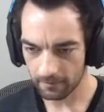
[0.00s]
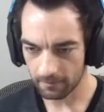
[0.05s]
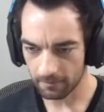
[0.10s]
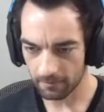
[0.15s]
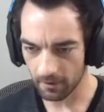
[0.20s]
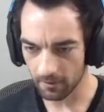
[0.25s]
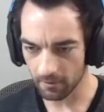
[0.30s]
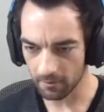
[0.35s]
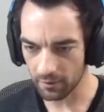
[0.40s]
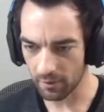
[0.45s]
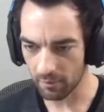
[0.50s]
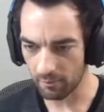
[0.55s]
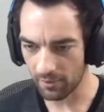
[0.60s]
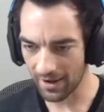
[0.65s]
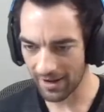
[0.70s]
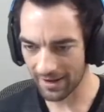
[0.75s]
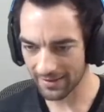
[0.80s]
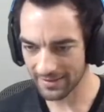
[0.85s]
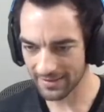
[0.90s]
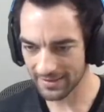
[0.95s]
from the
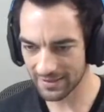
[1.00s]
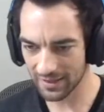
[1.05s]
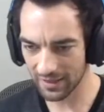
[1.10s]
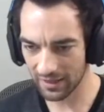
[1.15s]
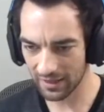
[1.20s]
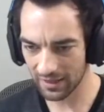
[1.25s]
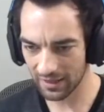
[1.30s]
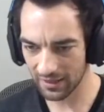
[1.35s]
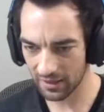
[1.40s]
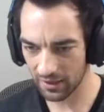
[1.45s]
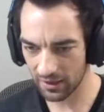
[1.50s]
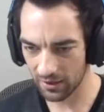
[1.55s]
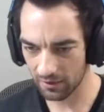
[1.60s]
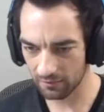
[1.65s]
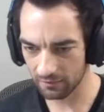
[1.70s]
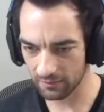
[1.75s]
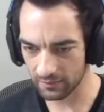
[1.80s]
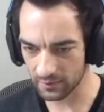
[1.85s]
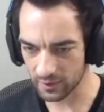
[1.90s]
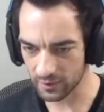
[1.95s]
backside
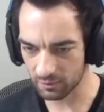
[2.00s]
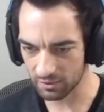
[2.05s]
of this